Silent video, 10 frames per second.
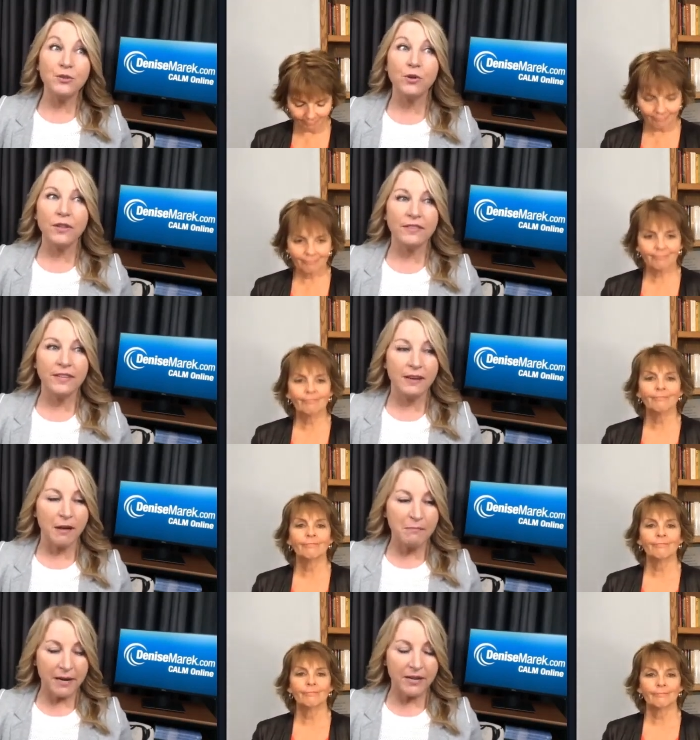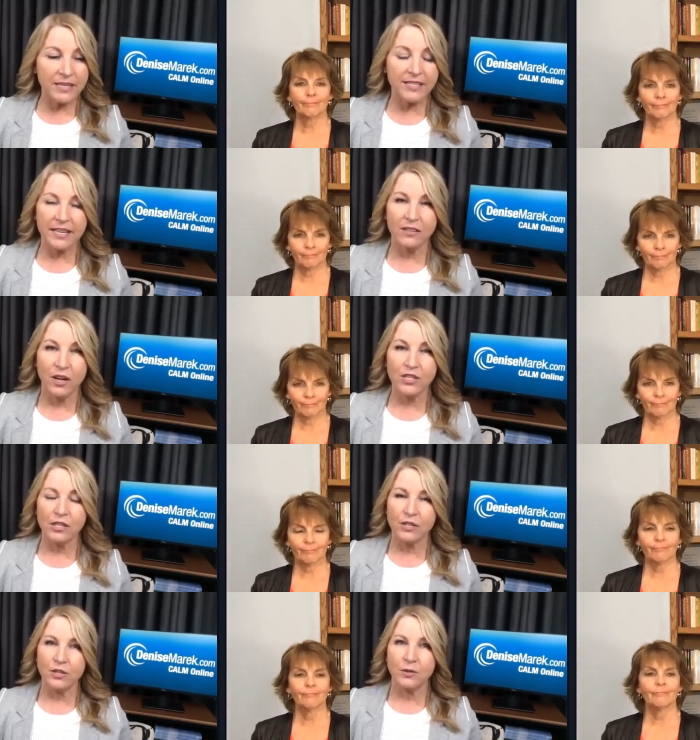Speaker 1: I do know that the American
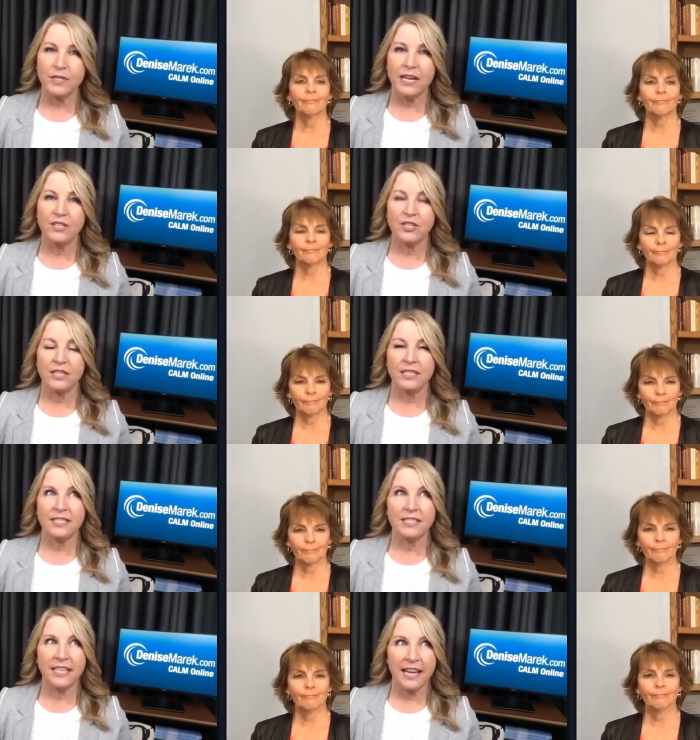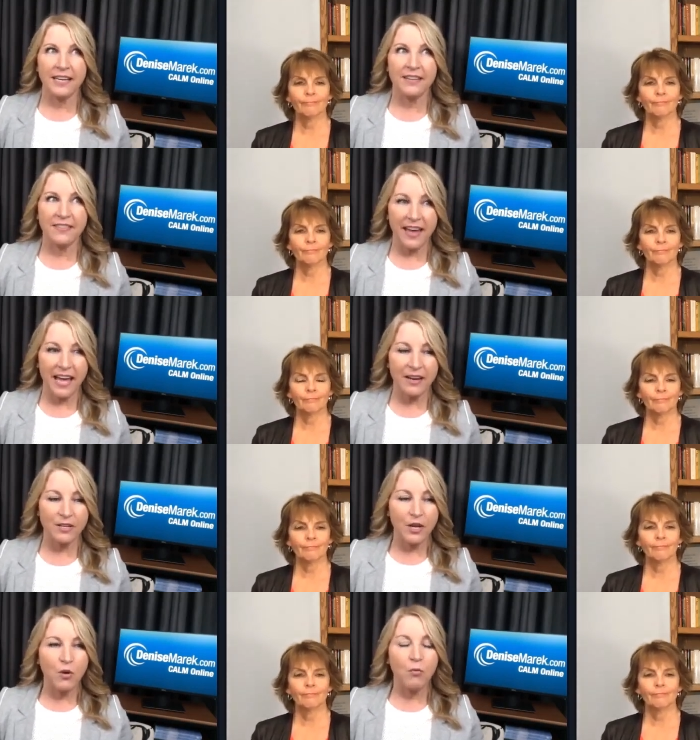Psychological Association said
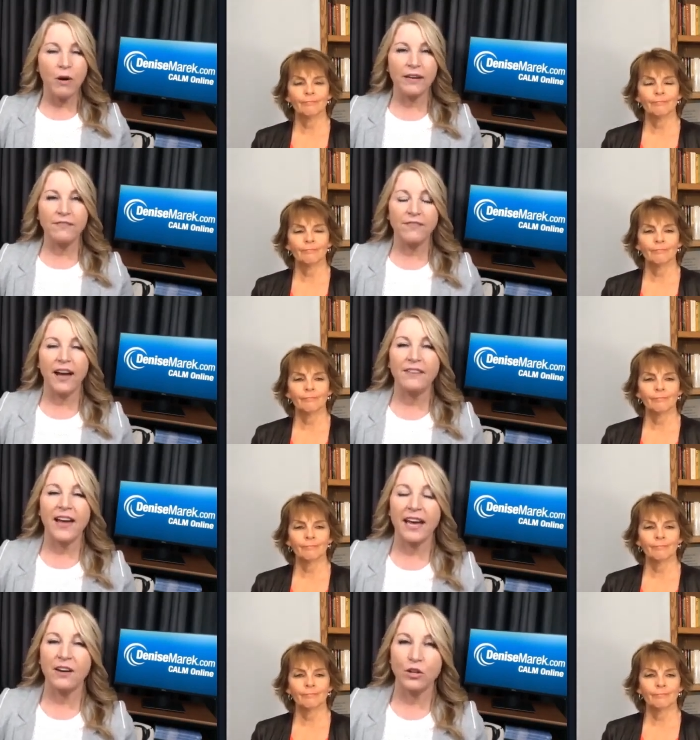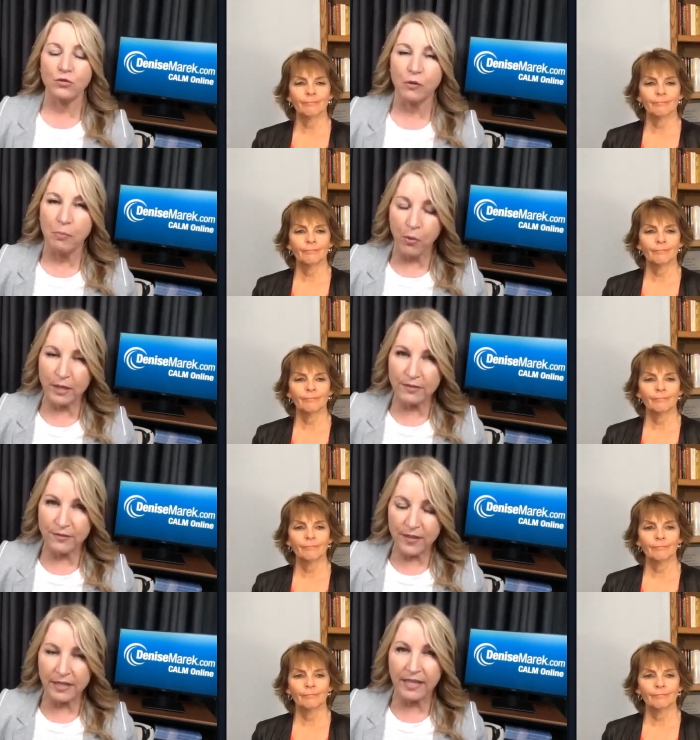that one in five adults
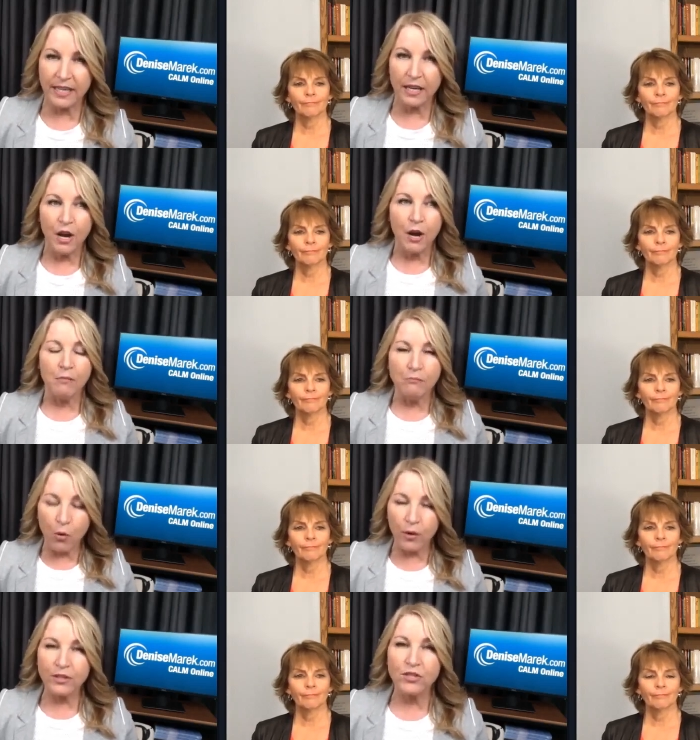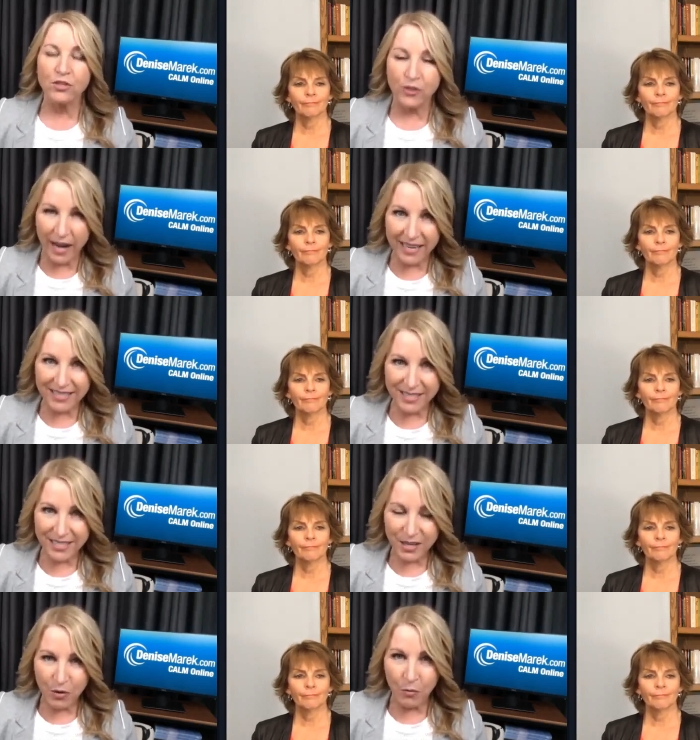reports feeling more
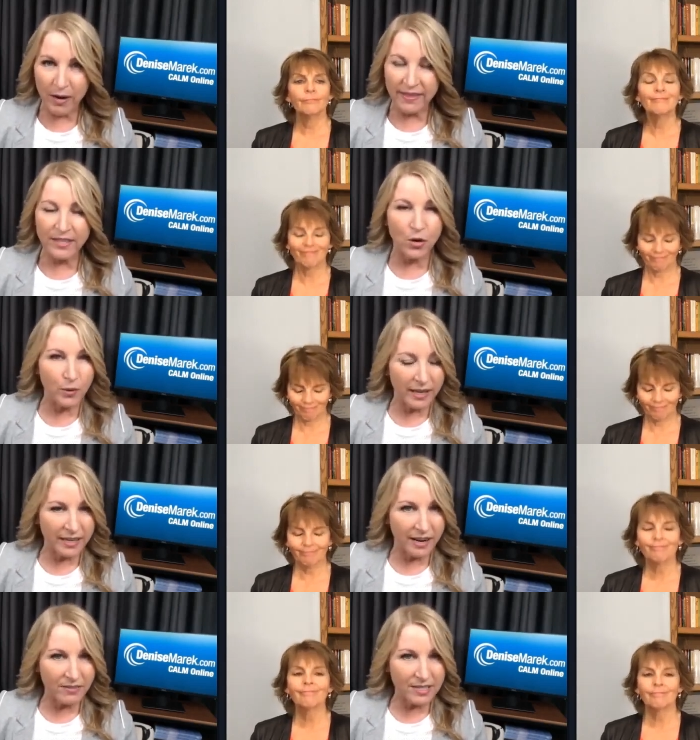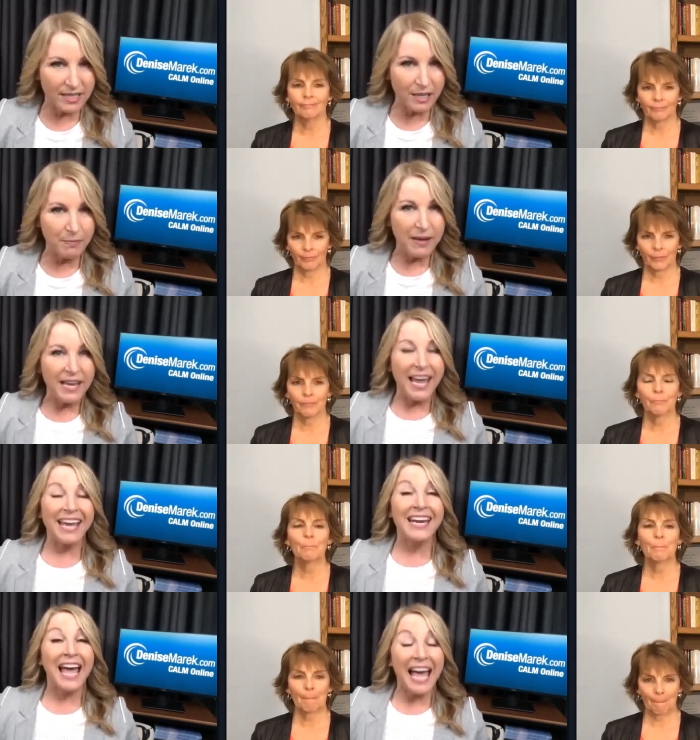stressed when they don't get enough sleep.
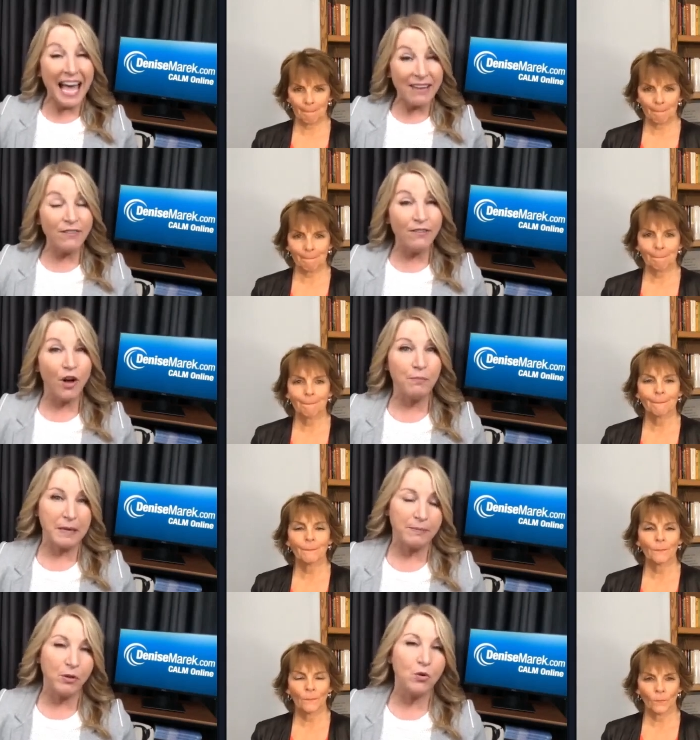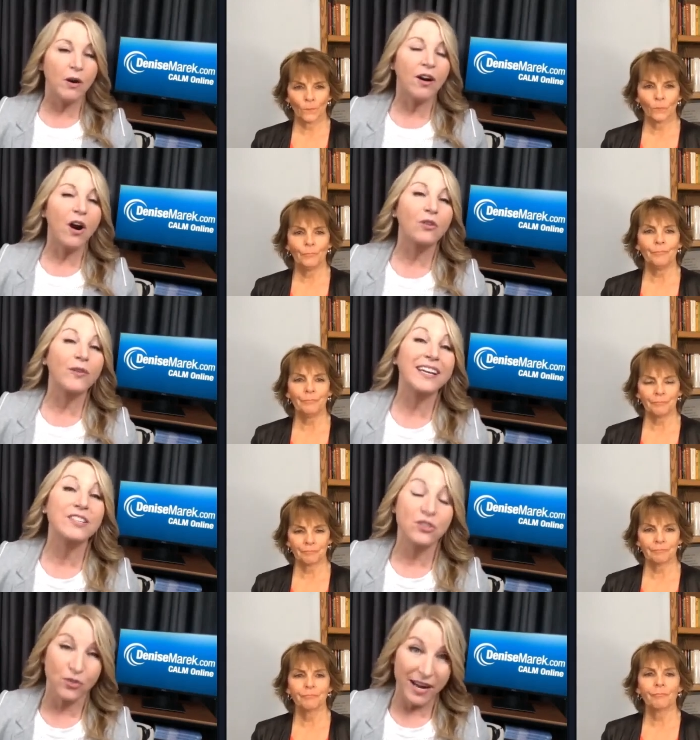And half of all people who are
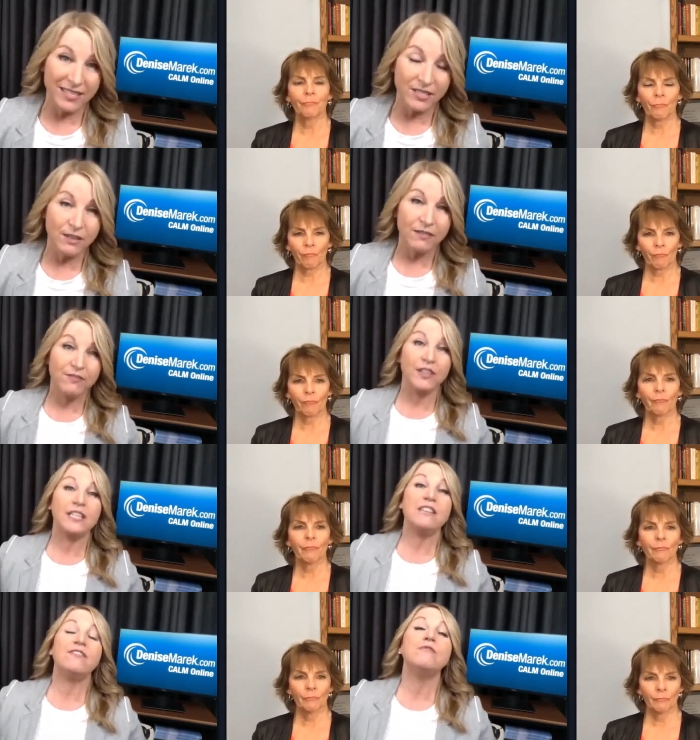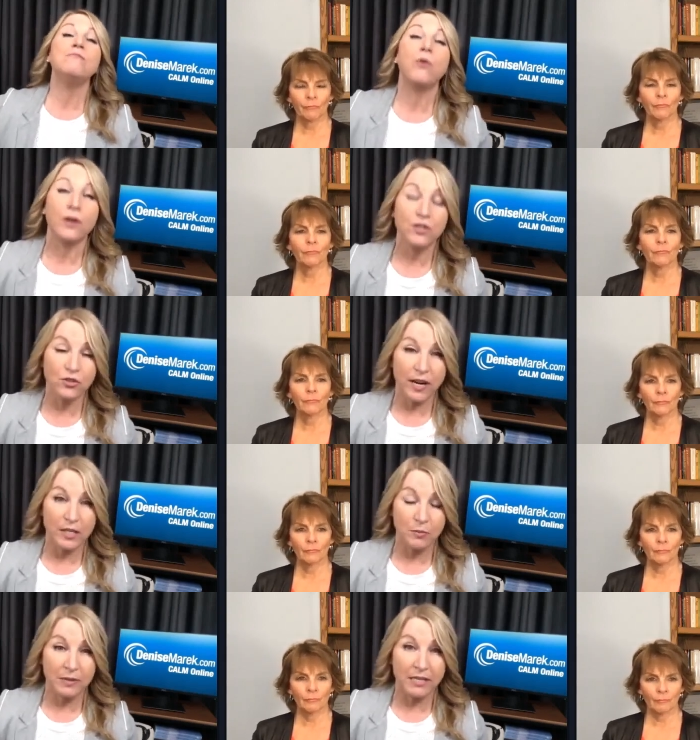already stressed feel even more
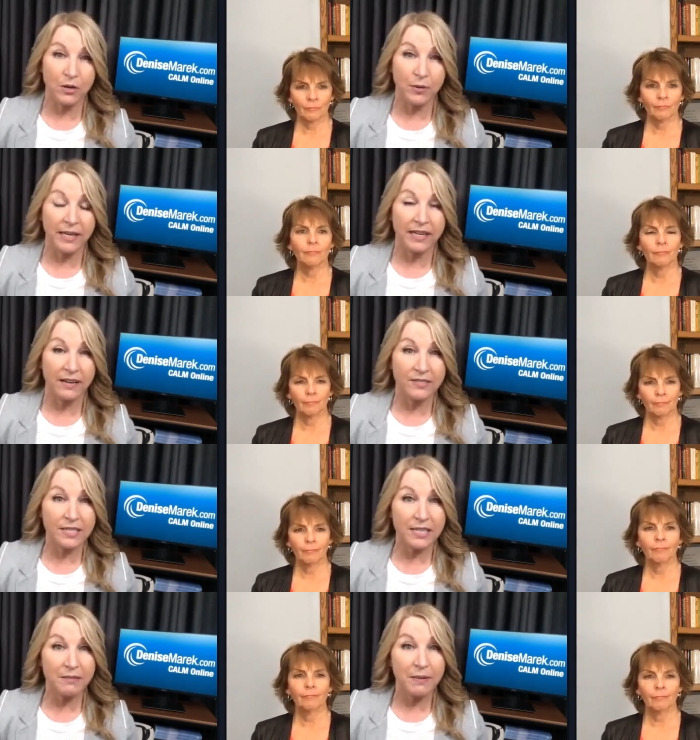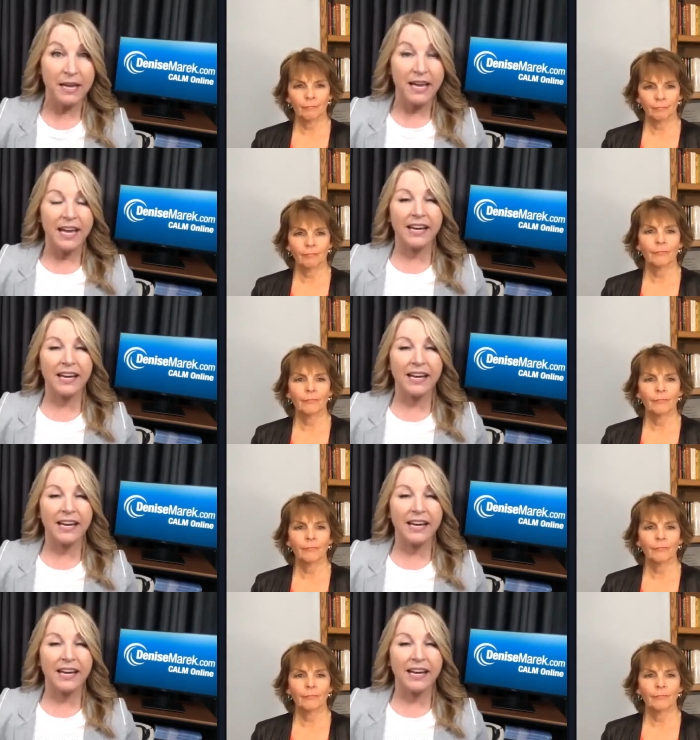stressed when they don't get enough sleep.